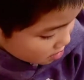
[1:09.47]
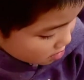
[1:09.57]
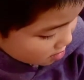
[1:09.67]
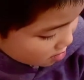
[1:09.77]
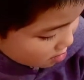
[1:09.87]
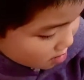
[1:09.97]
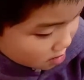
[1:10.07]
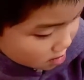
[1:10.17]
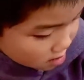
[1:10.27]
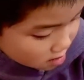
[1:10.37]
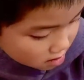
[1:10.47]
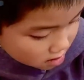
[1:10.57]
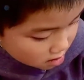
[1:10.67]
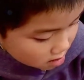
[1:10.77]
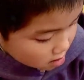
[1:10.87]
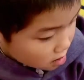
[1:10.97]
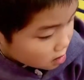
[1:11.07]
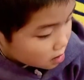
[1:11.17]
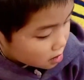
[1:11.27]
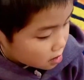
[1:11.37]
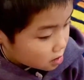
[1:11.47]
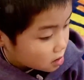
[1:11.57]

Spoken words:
Nobody speaks.